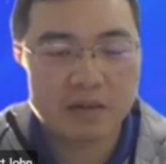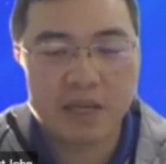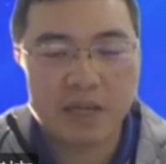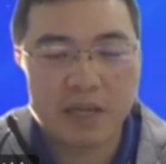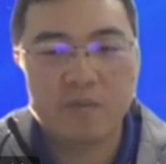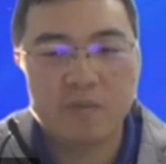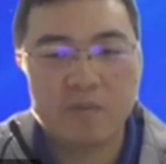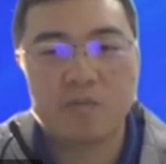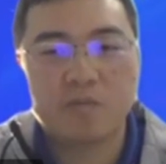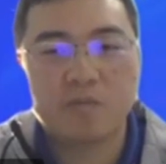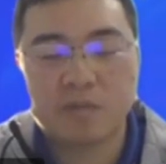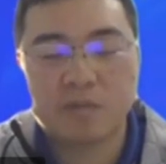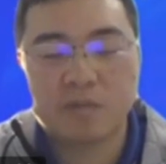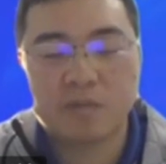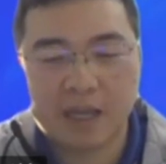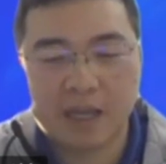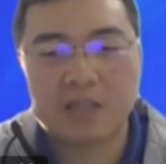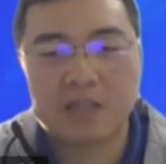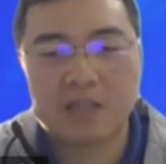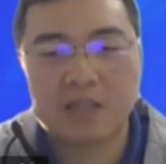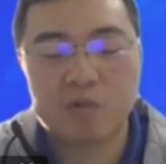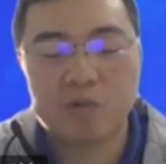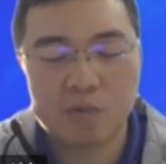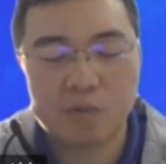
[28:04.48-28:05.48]
Okay,
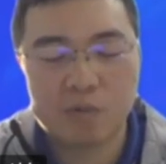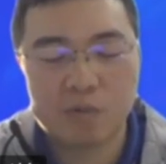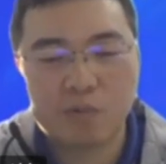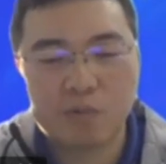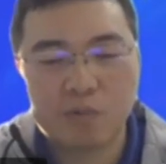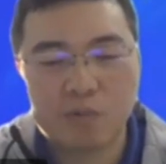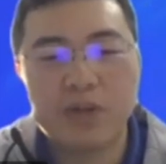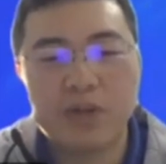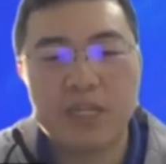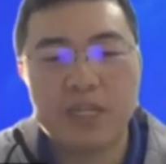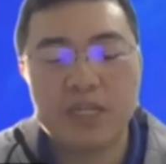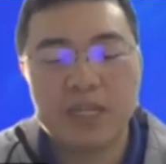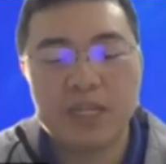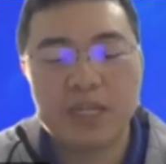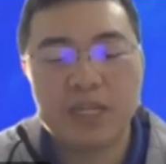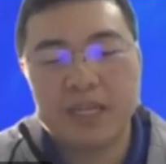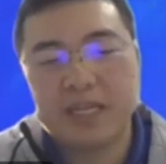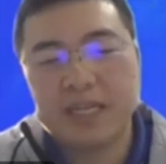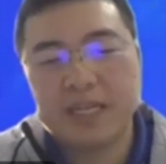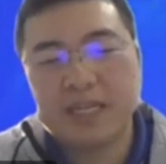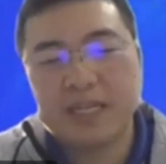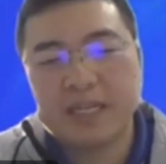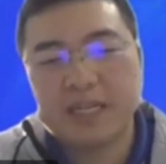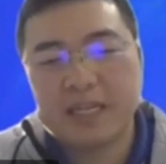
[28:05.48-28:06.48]
that will
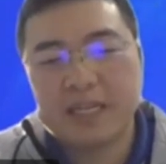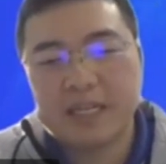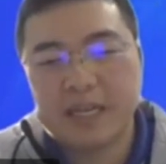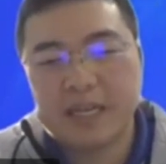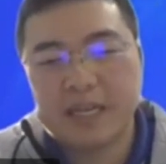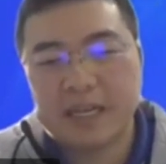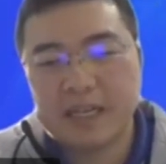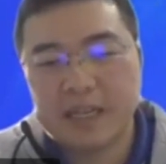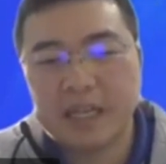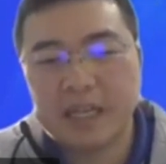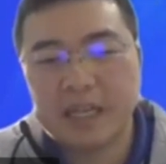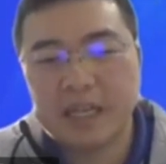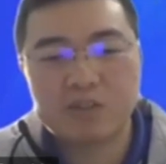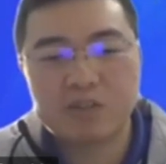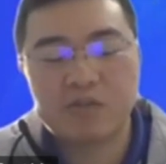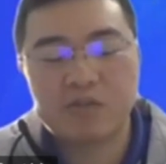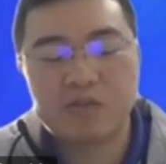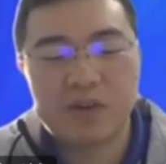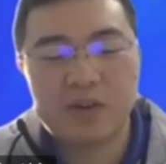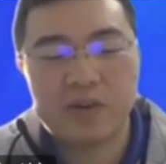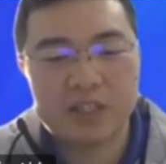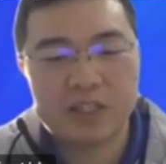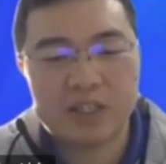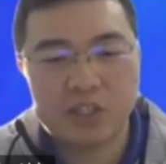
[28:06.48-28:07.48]
bring a lot
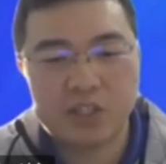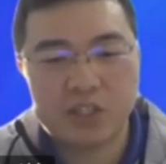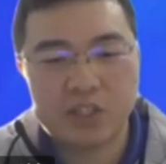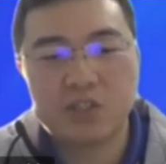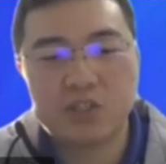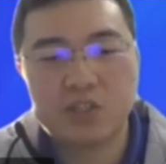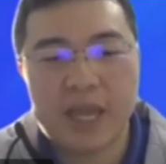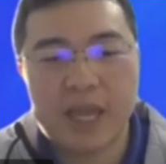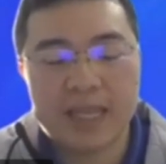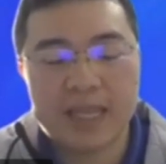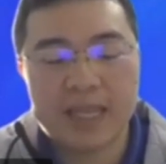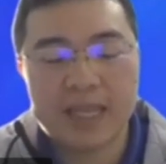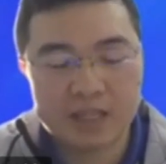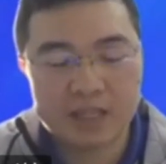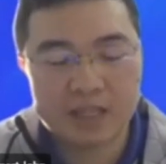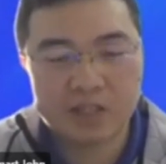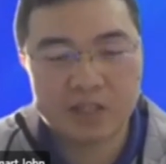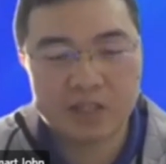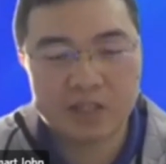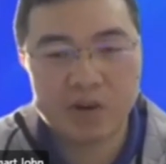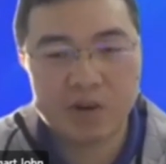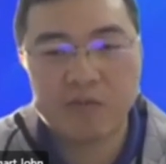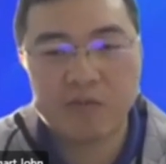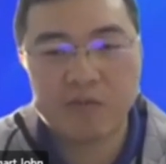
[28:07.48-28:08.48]
of additional
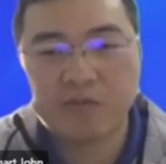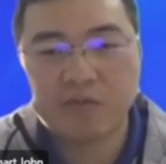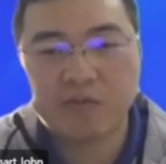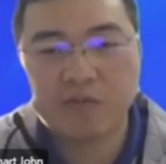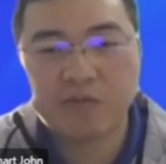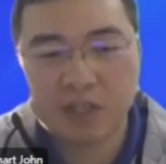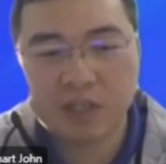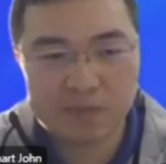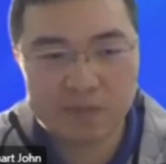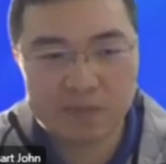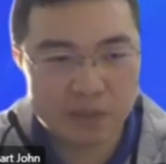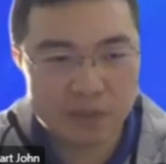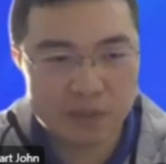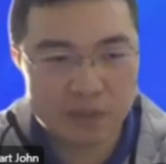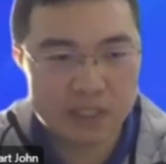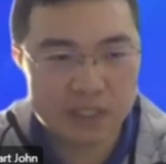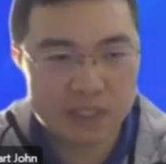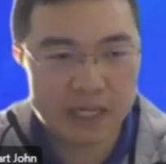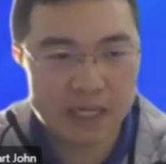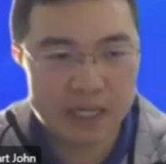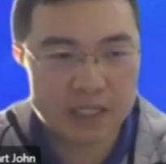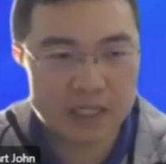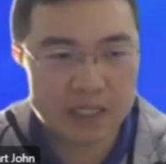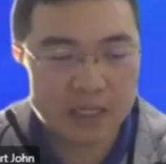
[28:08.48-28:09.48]
energy of the
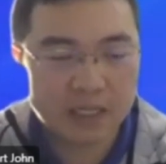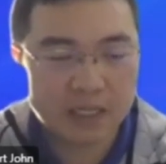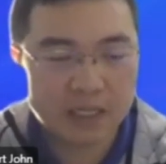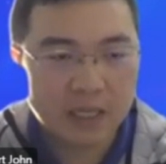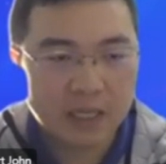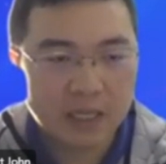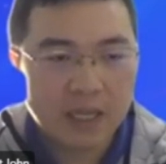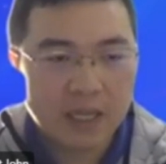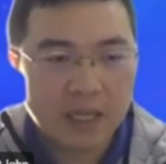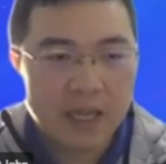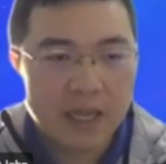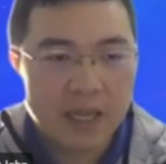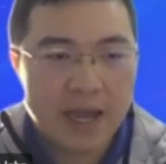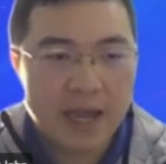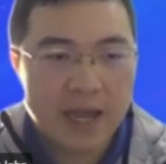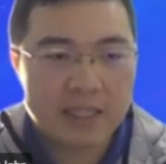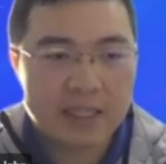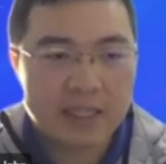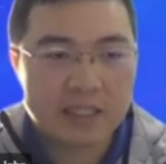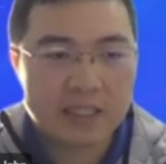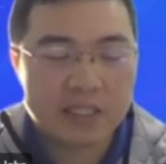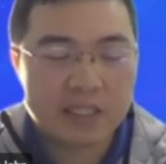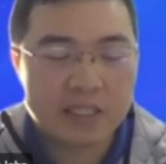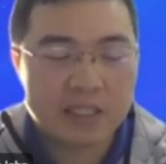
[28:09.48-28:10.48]
project.
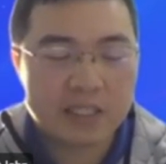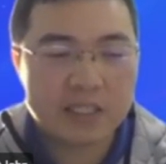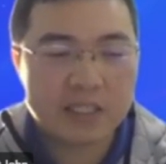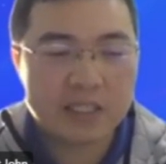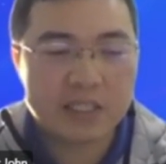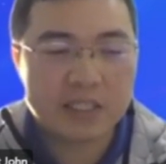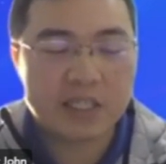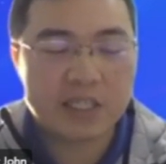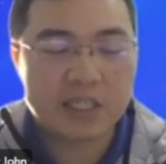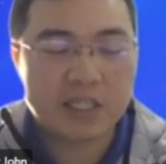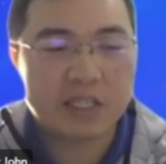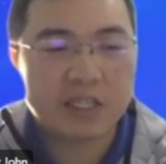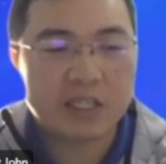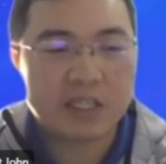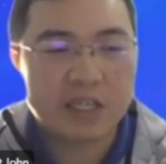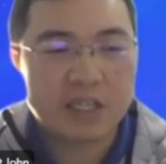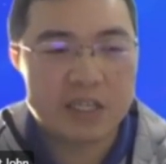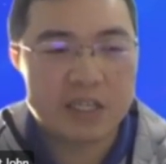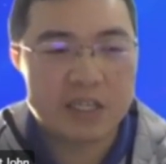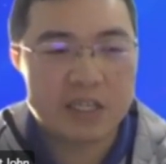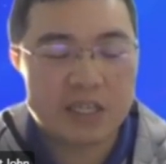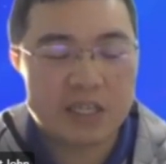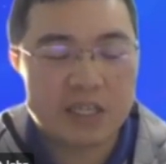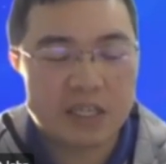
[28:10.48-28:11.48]
And since the
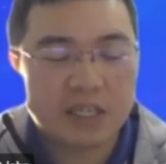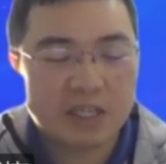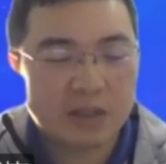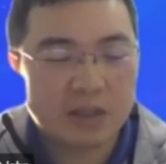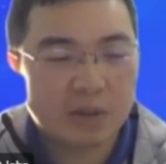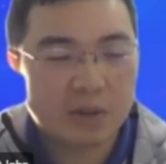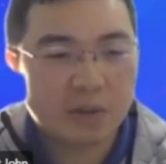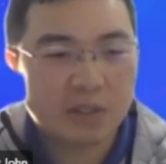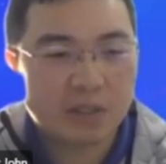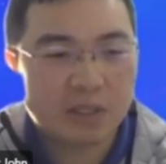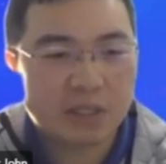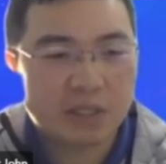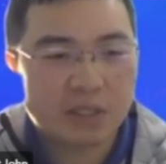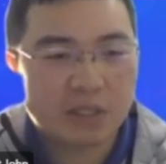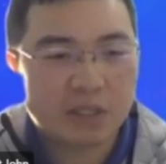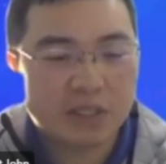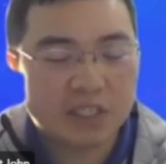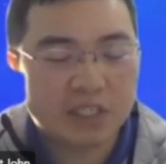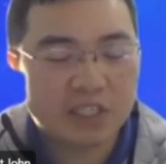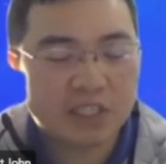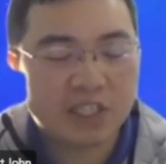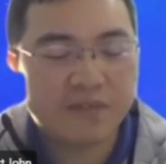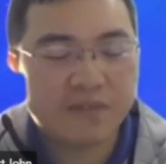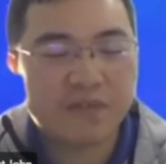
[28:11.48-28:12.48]

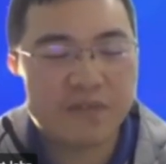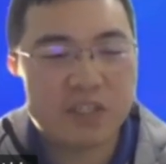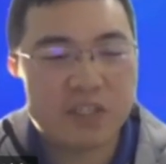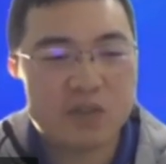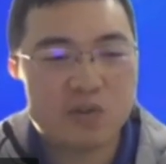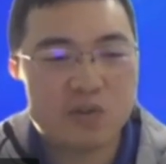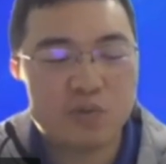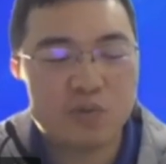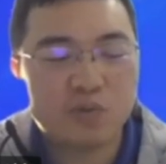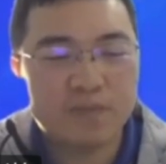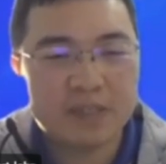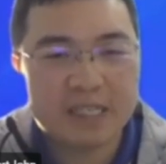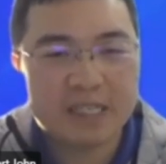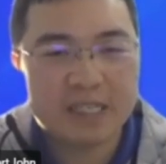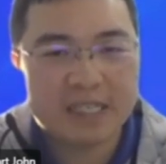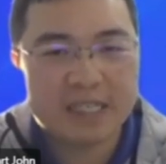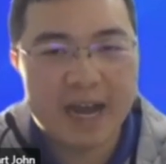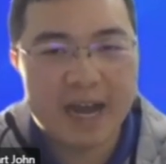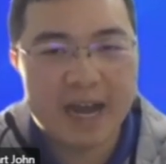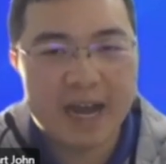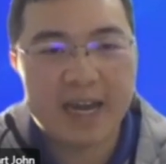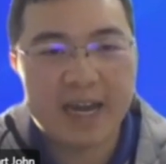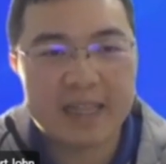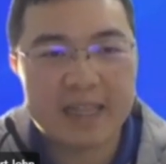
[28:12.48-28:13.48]
safety zone
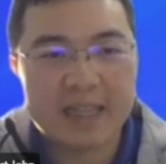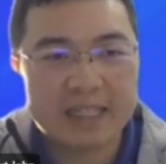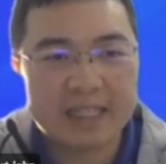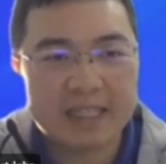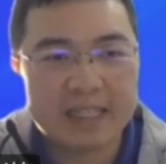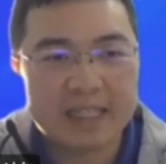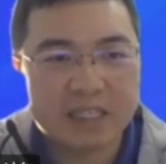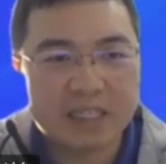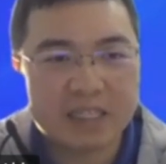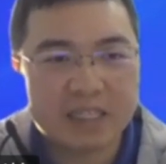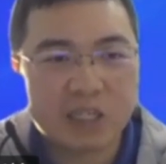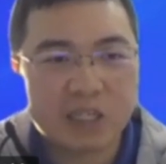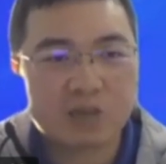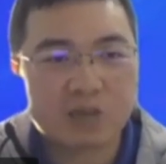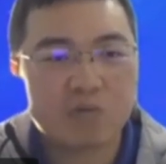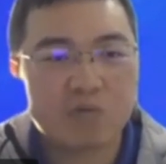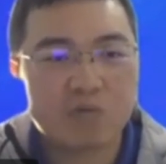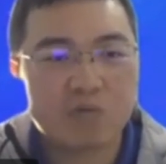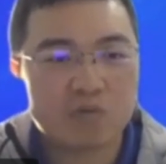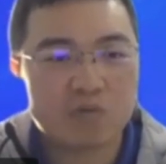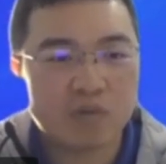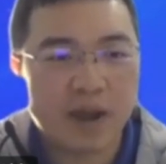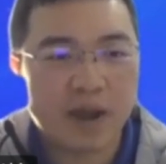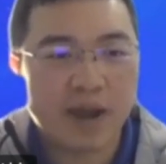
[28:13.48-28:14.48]
is higher than the
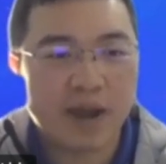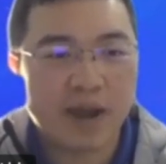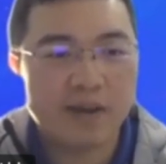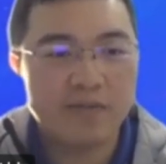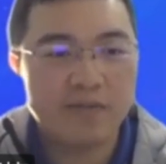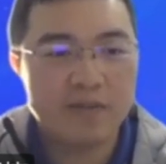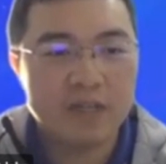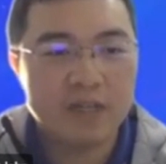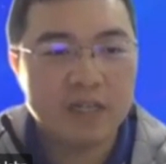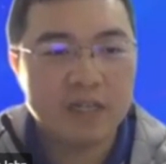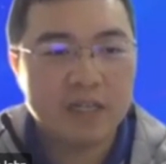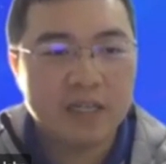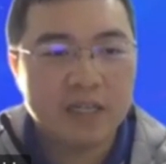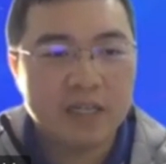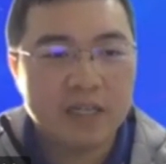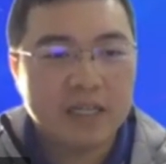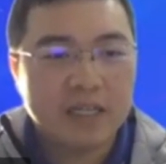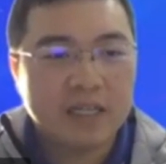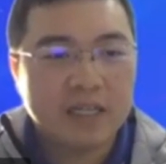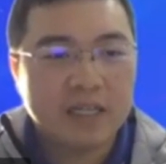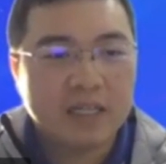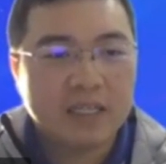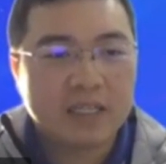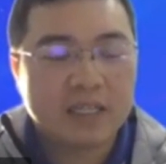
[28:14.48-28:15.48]
single drive,
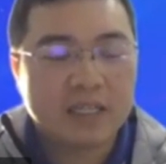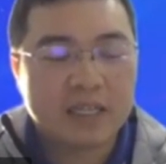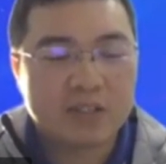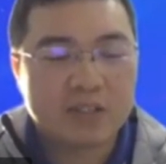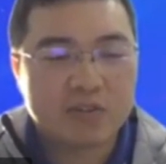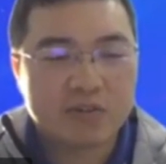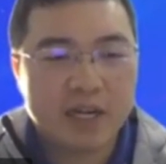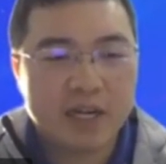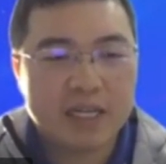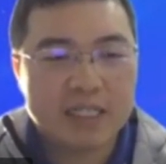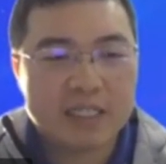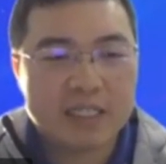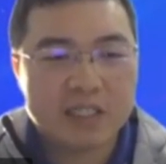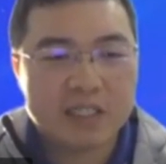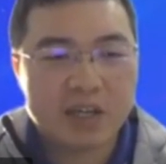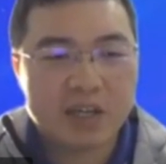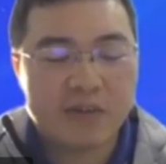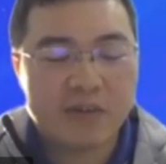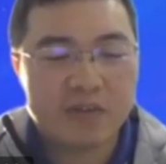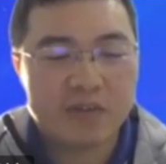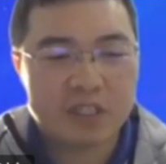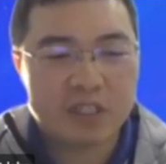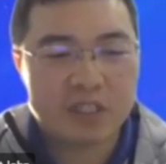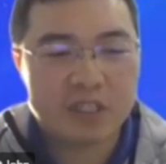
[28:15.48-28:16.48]
the tracker
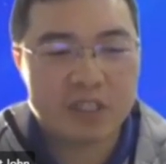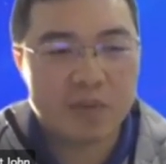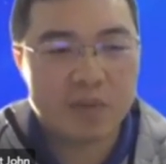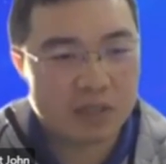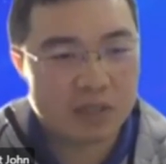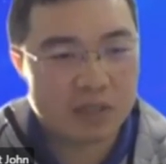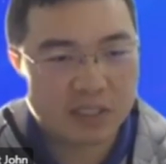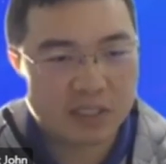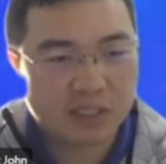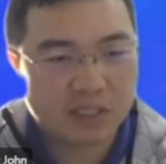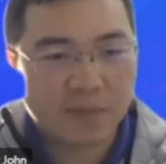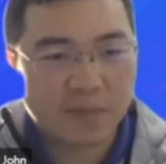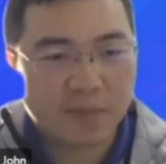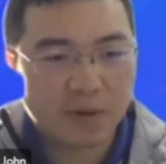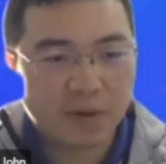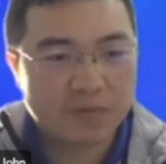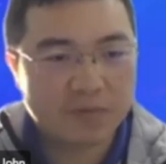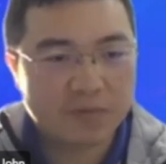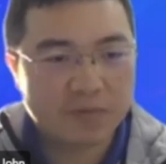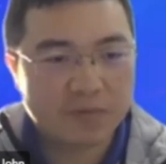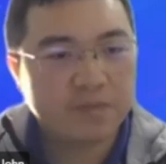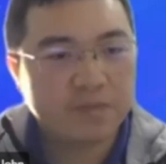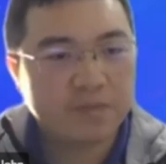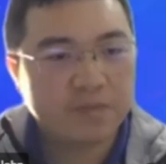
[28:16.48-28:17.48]
itself is more
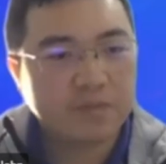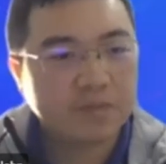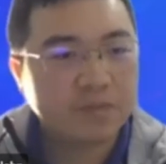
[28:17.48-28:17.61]
stable.